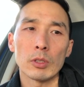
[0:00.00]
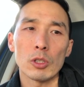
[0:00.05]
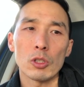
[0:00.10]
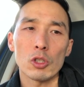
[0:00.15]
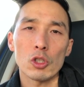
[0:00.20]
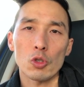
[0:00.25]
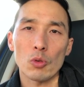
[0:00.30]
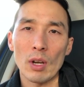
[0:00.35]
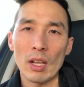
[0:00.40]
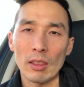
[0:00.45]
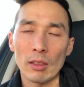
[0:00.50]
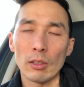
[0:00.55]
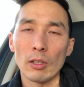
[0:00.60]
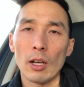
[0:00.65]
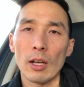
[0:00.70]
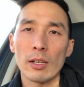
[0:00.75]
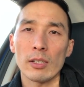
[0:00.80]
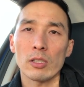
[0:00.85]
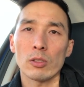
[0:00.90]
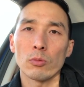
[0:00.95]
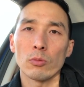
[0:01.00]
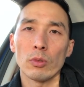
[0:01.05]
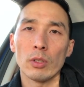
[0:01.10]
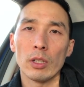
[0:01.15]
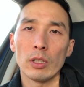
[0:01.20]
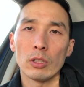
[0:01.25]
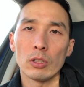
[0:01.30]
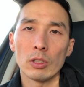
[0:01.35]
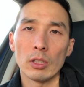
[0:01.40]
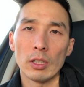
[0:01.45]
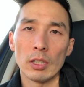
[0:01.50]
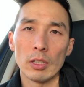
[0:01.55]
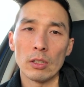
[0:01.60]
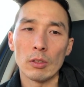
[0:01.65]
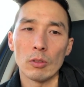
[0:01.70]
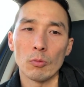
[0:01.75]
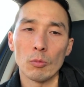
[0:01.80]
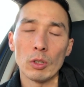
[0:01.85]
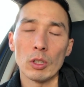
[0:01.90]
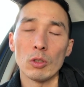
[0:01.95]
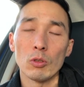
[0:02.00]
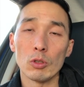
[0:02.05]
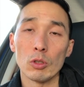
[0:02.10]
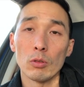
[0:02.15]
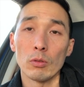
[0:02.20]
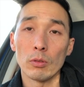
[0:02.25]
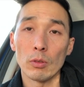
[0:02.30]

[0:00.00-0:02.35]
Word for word: strength loss in when you do